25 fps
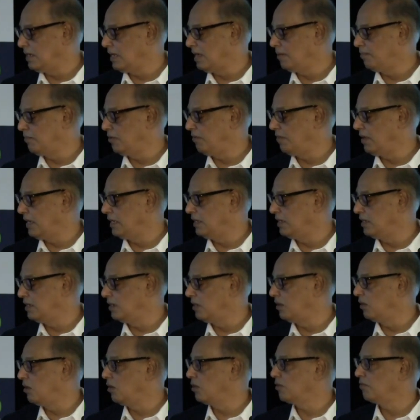provided a
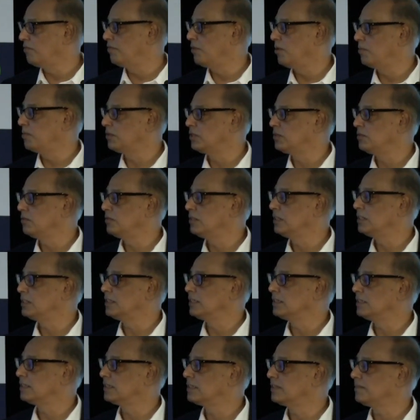lot of
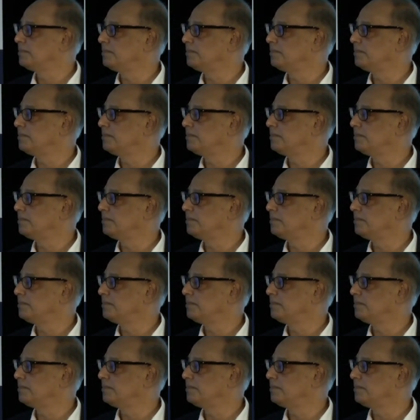opportunities.